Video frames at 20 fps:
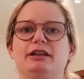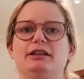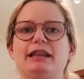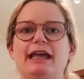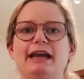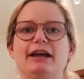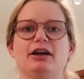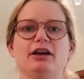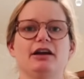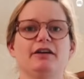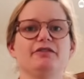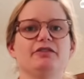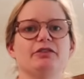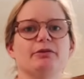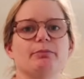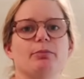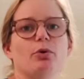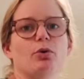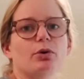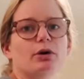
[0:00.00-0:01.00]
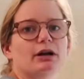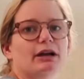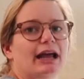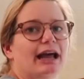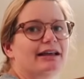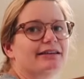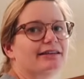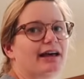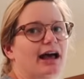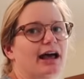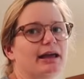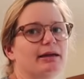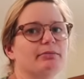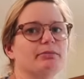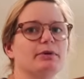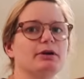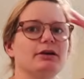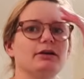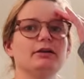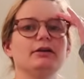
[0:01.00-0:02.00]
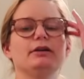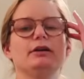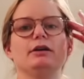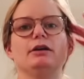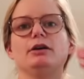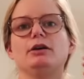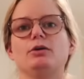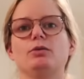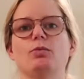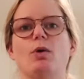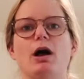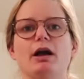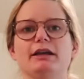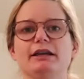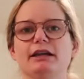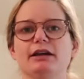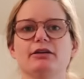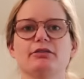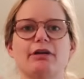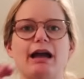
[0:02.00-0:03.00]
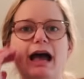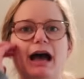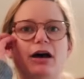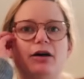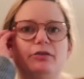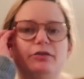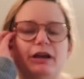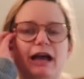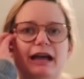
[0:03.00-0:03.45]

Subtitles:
layer of support as I'm walking around.